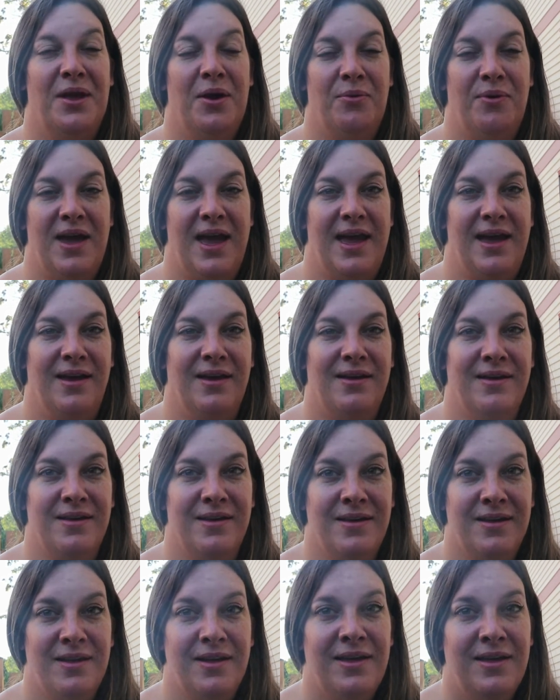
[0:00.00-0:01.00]
Okay.
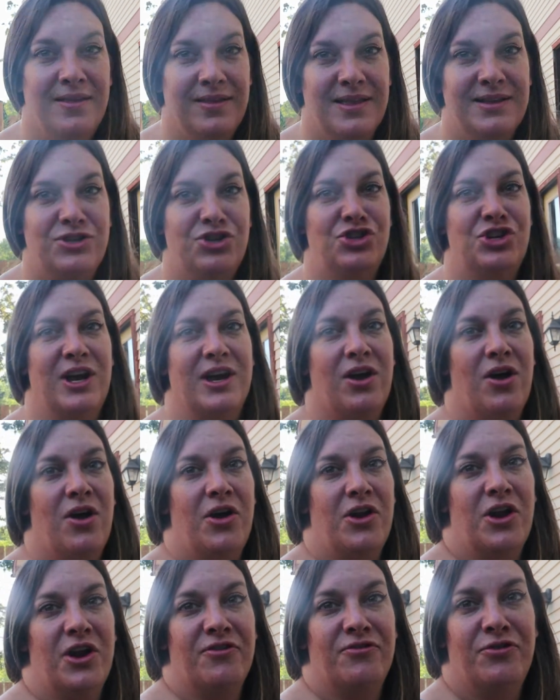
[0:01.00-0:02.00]
Let's check
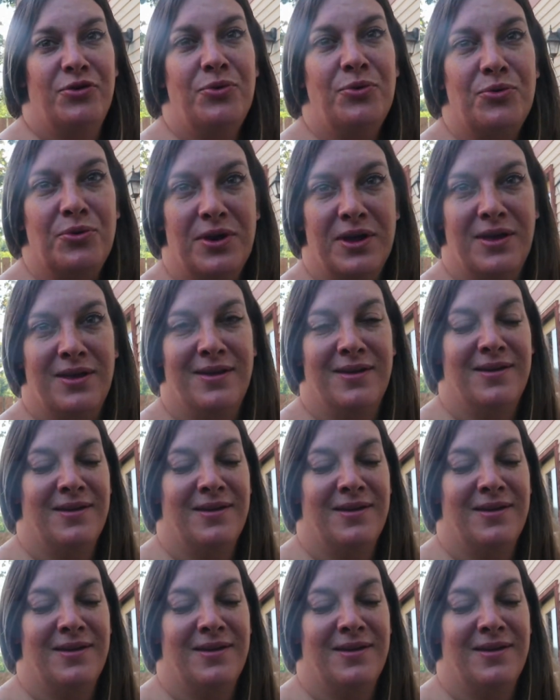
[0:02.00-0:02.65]
on our food.